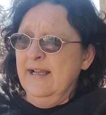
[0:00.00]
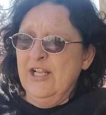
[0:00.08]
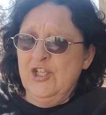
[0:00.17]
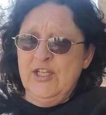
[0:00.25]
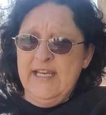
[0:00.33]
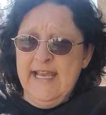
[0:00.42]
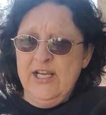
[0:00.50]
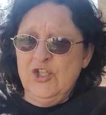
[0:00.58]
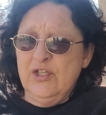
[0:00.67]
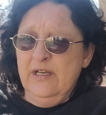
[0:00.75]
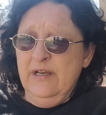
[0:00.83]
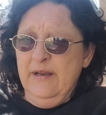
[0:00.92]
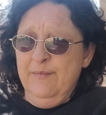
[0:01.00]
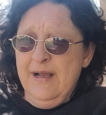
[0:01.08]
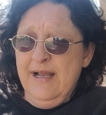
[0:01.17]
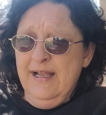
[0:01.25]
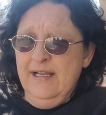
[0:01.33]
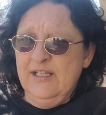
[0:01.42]
education and
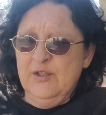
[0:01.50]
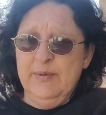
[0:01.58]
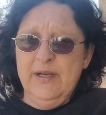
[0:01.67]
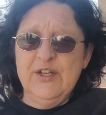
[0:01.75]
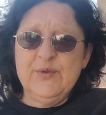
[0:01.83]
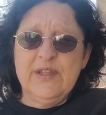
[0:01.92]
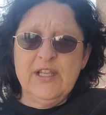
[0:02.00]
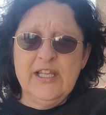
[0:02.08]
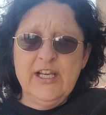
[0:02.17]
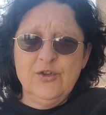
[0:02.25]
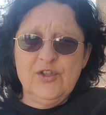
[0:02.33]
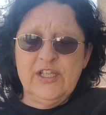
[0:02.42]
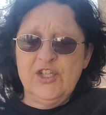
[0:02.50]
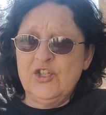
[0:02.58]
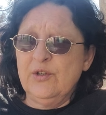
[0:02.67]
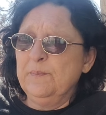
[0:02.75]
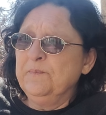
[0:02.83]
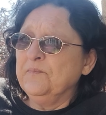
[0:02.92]
my experience with the legal
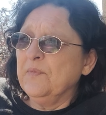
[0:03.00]
system,